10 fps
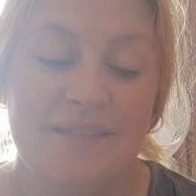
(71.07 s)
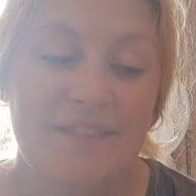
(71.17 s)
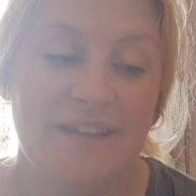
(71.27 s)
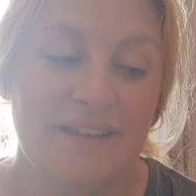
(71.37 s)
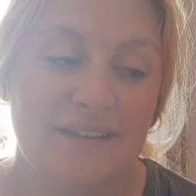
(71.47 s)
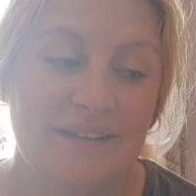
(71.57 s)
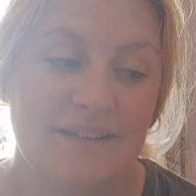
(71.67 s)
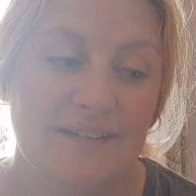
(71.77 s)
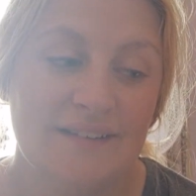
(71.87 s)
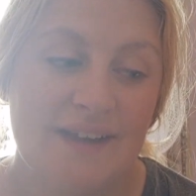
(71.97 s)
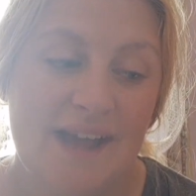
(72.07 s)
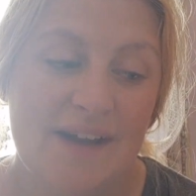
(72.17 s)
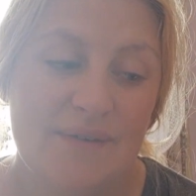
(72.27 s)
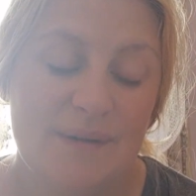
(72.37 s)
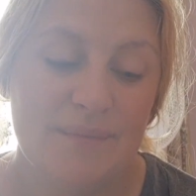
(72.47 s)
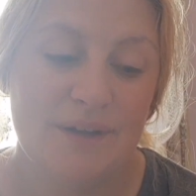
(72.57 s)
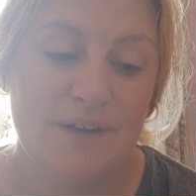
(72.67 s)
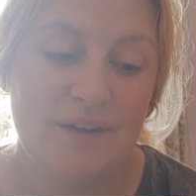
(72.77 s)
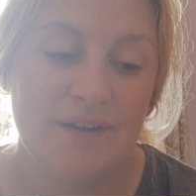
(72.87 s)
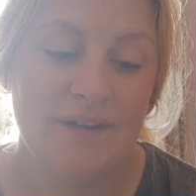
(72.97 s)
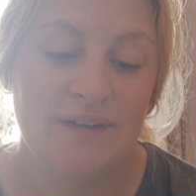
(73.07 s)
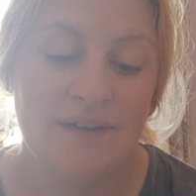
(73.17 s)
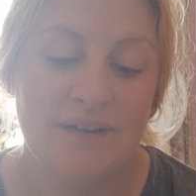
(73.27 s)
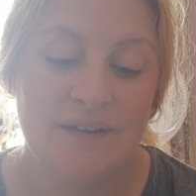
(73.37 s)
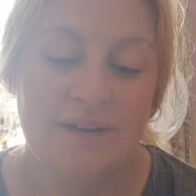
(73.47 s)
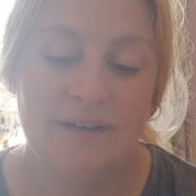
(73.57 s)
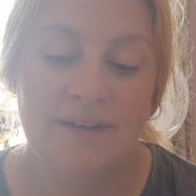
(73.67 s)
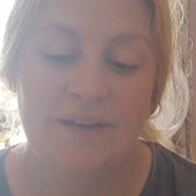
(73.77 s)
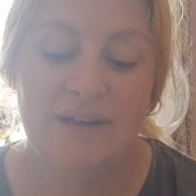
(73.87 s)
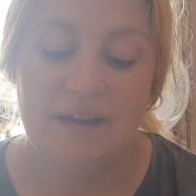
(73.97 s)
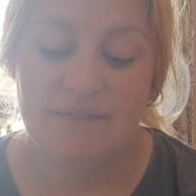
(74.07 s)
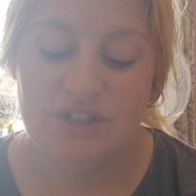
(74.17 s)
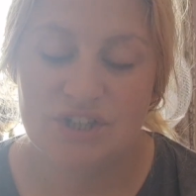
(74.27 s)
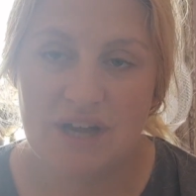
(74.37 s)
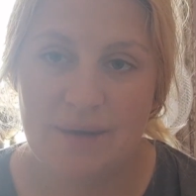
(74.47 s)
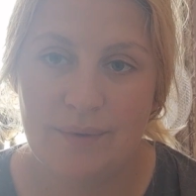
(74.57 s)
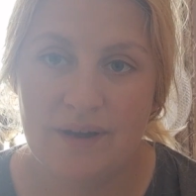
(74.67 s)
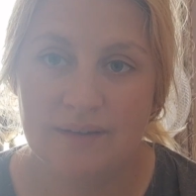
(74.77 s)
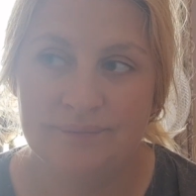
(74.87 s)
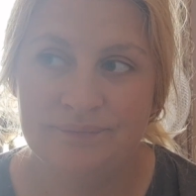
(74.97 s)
I think now I'm gonna have a shower.